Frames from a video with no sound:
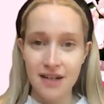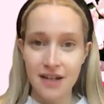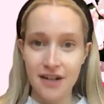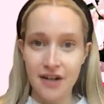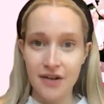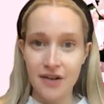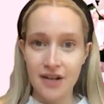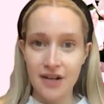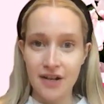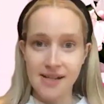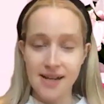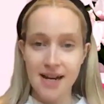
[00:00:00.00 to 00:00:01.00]
a
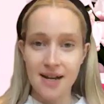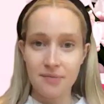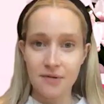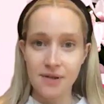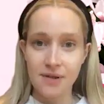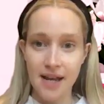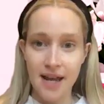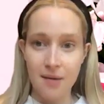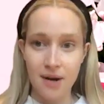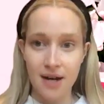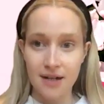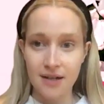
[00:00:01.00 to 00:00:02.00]
sustainable skincare
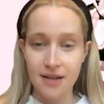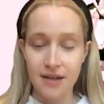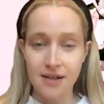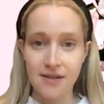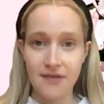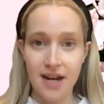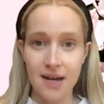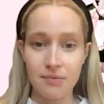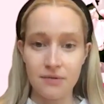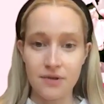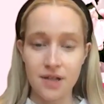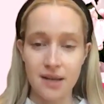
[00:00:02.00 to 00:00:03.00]
brand that's
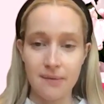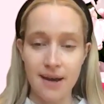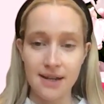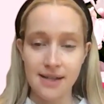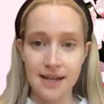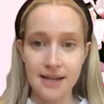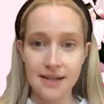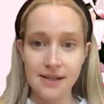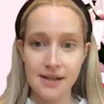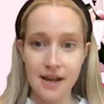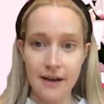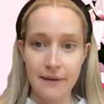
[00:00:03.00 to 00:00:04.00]
available to the masses.